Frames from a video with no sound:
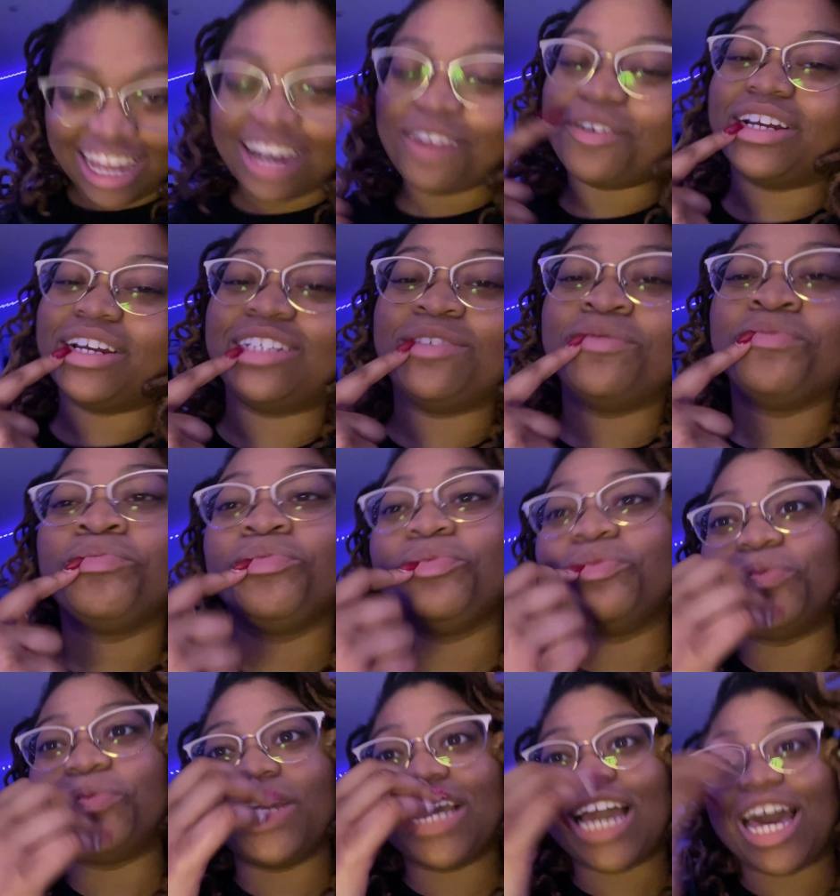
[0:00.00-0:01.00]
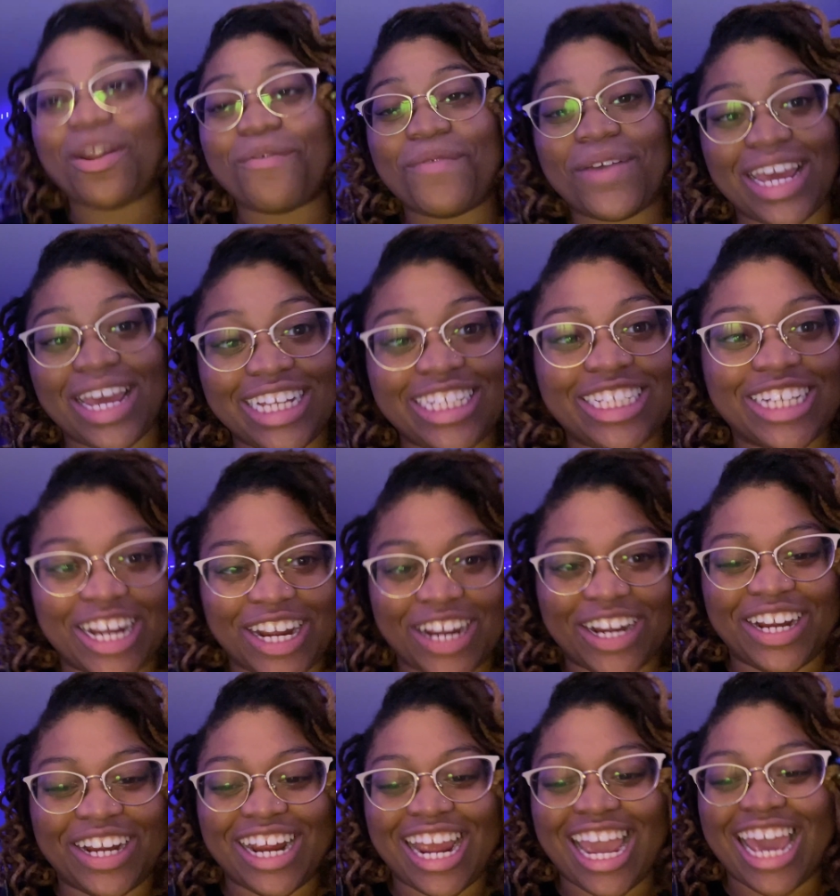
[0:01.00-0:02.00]
anyways, we got a
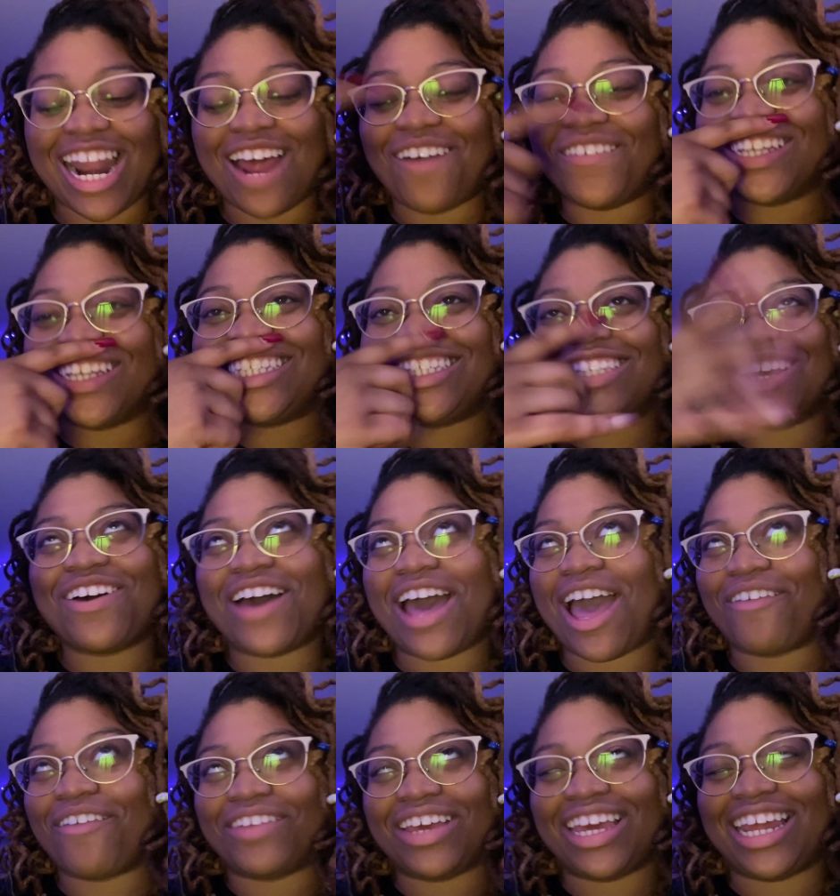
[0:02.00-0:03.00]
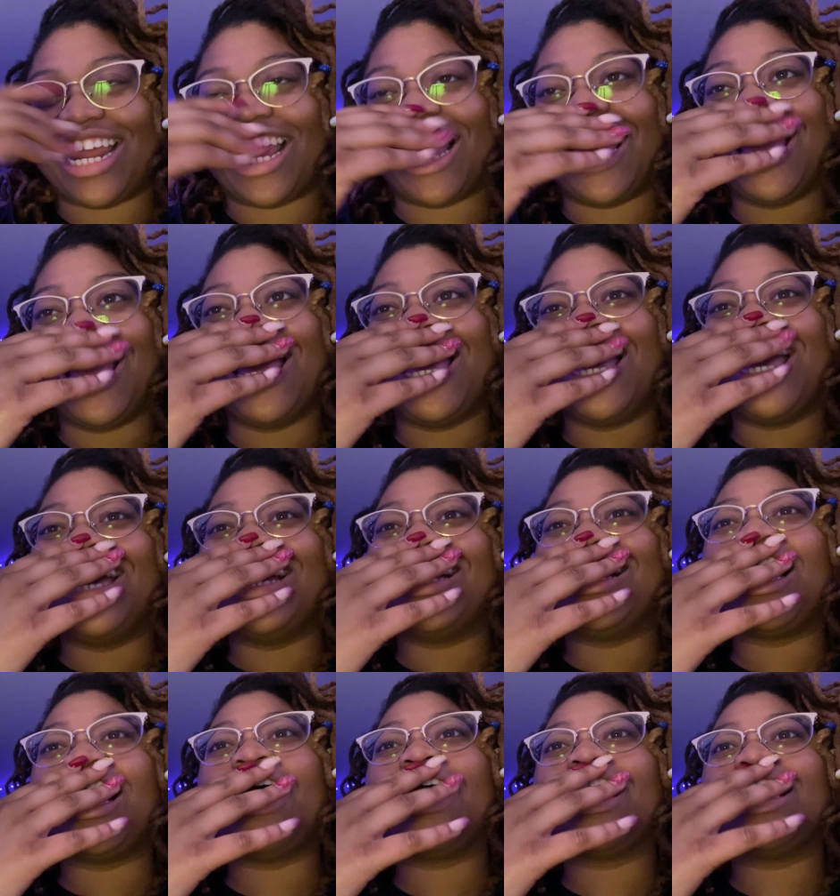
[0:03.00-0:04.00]
picture and I was so happy in it.
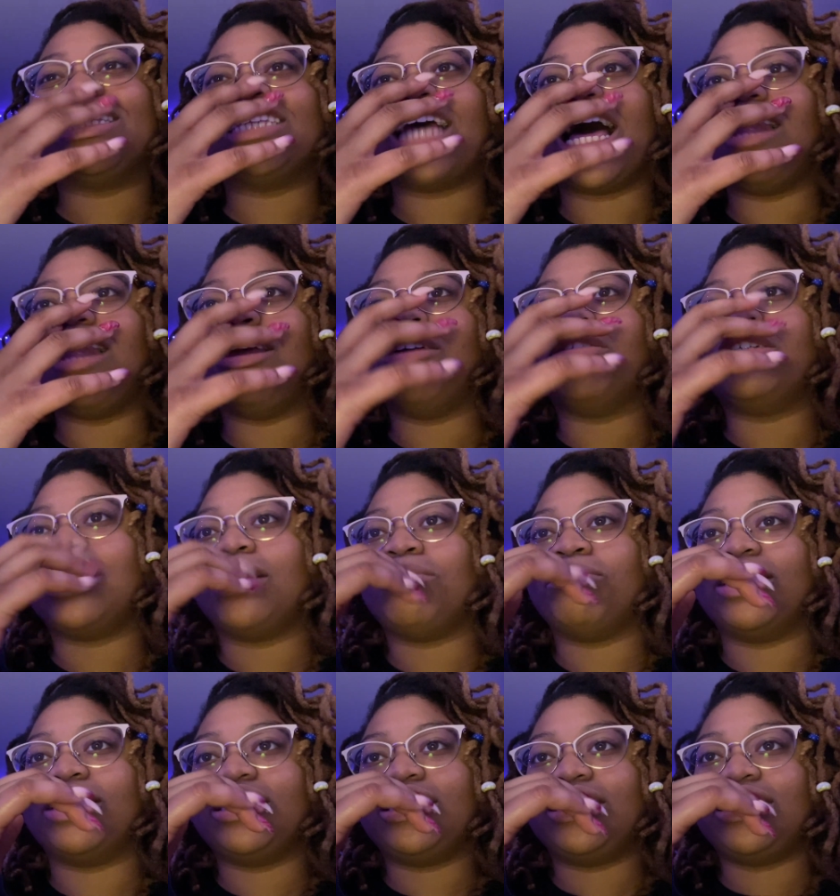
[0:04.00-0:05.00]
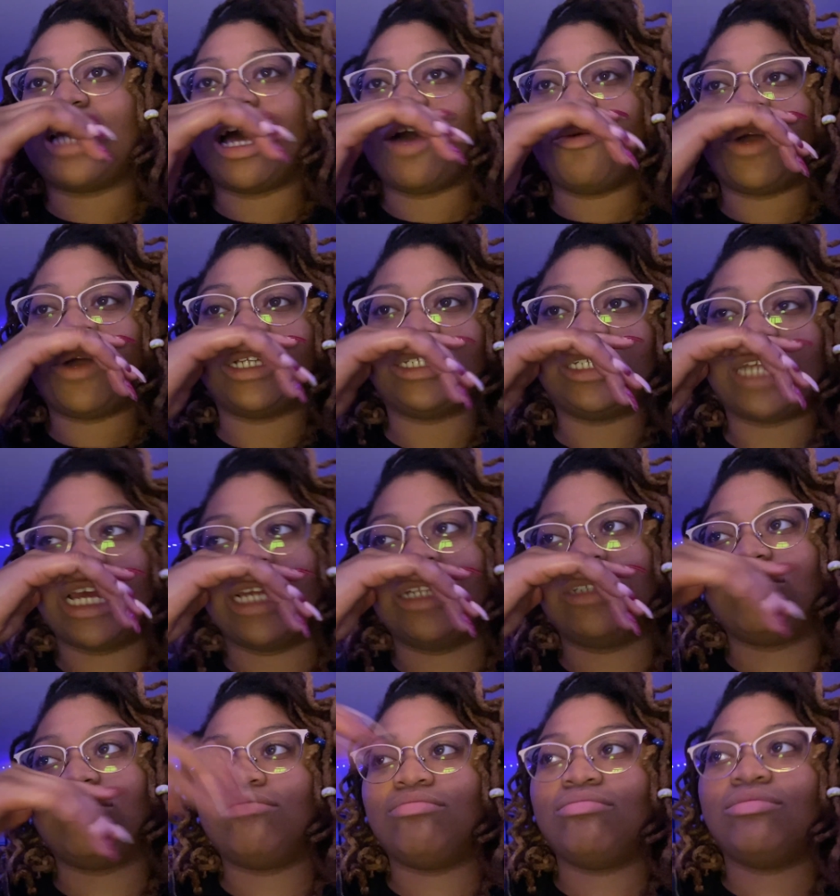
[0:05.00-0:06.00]
Because I love Shameless. I watched that.
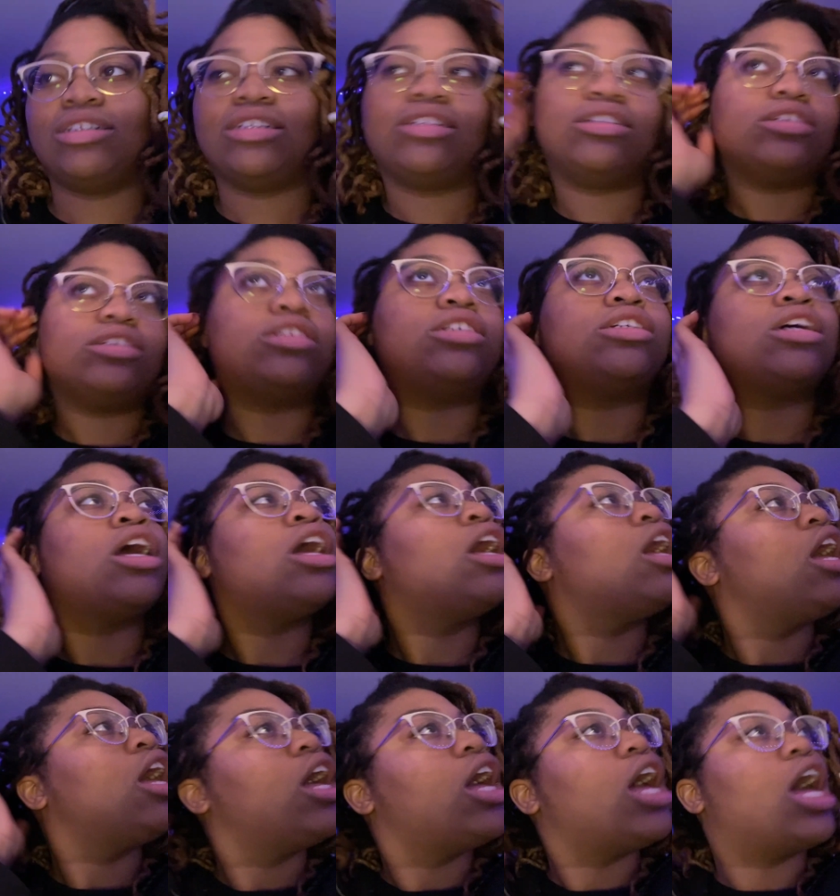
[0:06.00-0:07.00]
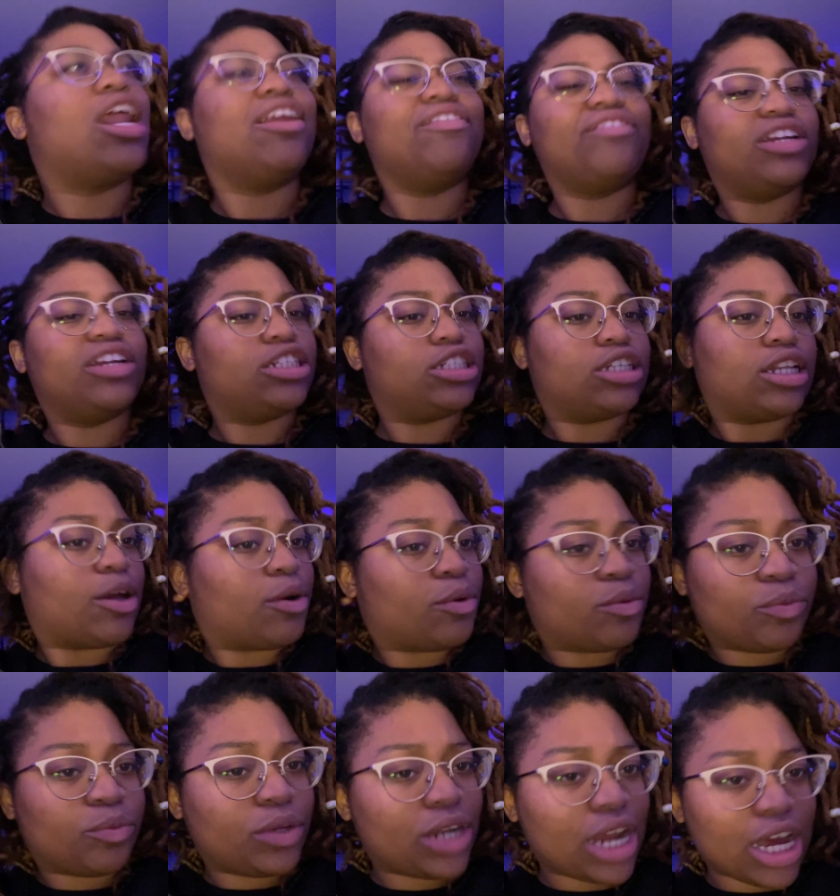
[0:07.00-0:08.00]
I didn't finish it though.
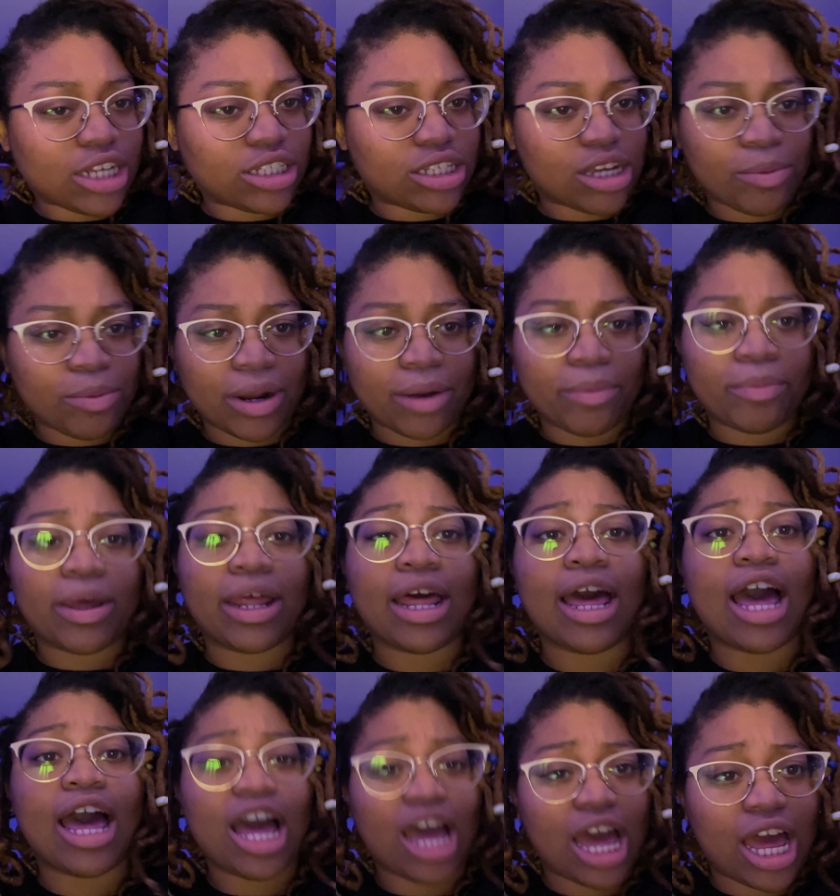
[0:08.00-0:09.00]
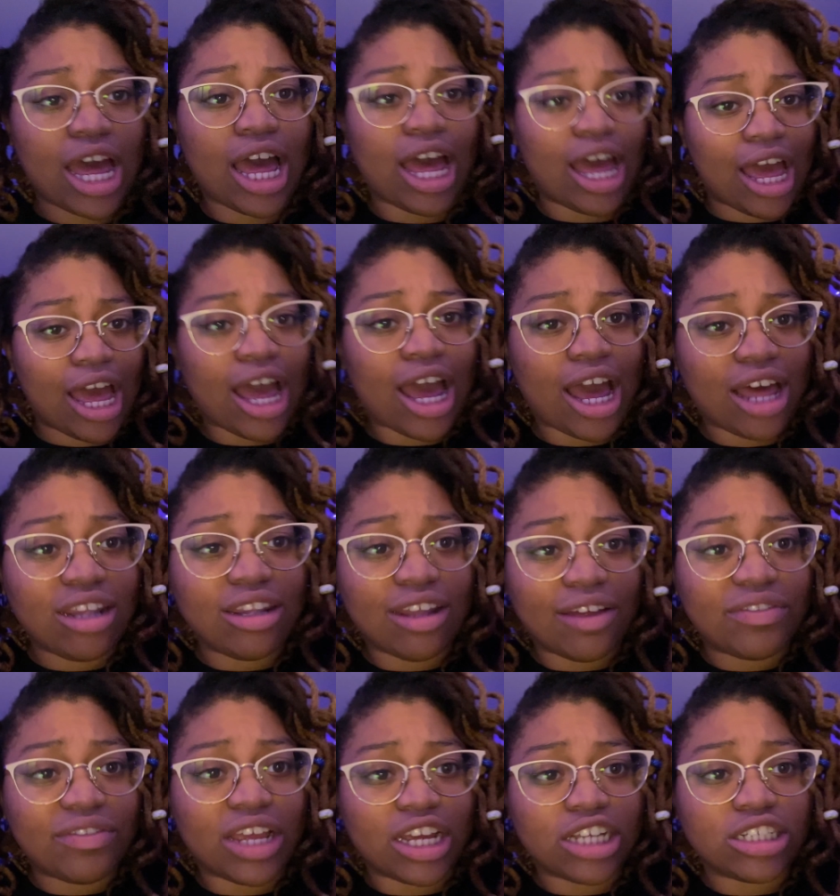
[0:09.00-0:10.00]
We're not going to talk about it, but I, I
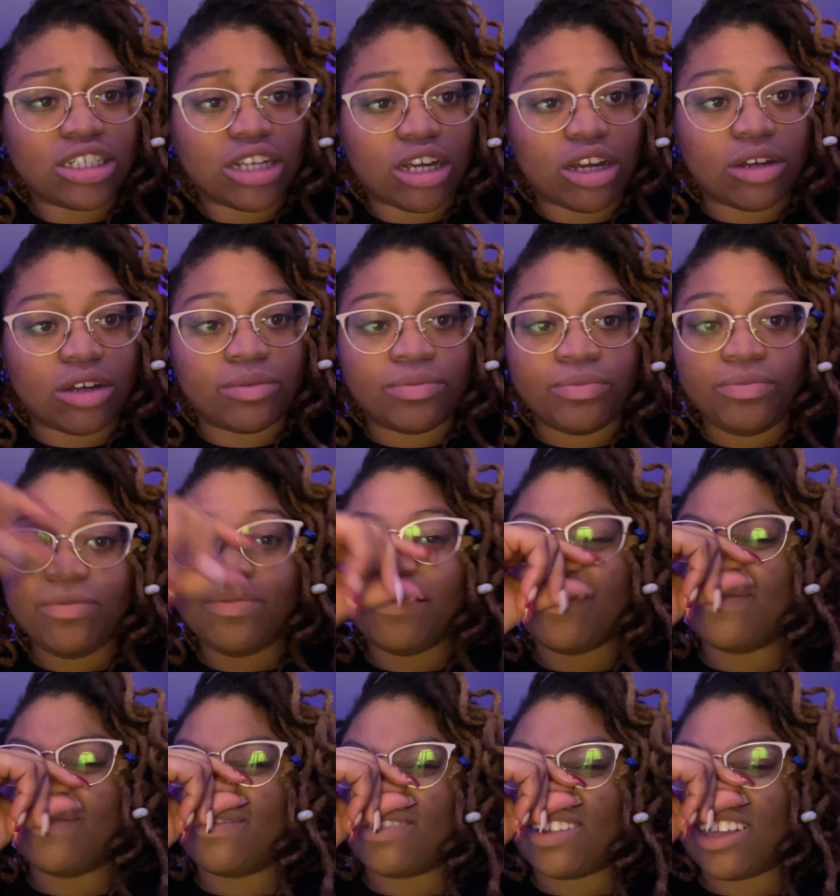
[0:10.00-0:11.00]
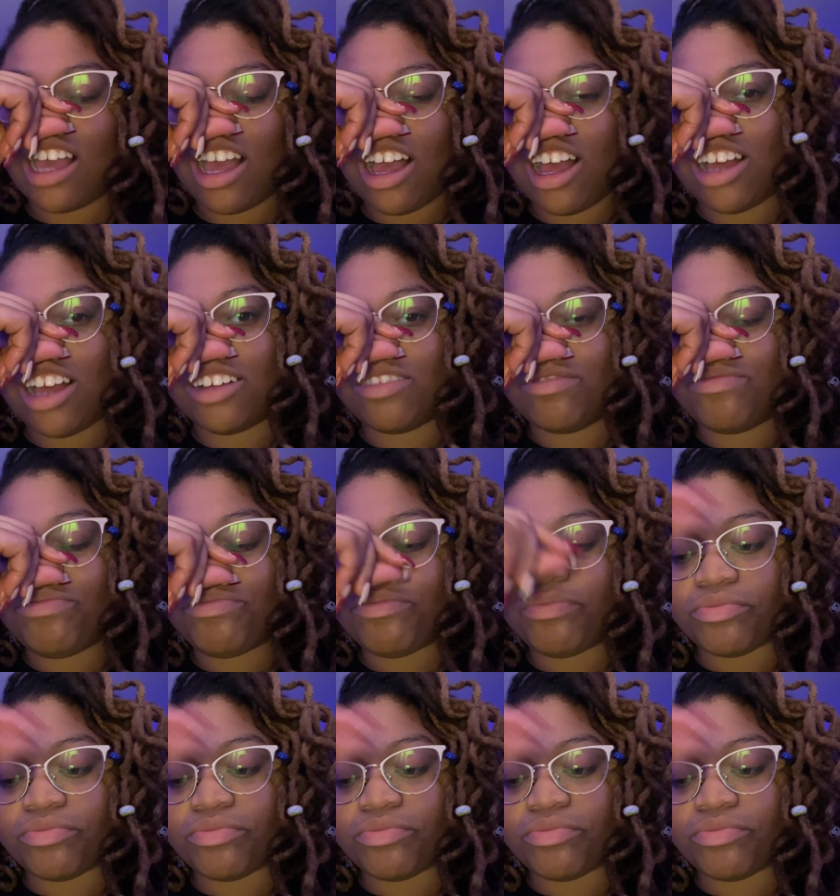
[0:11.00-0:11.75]
love that show. Um,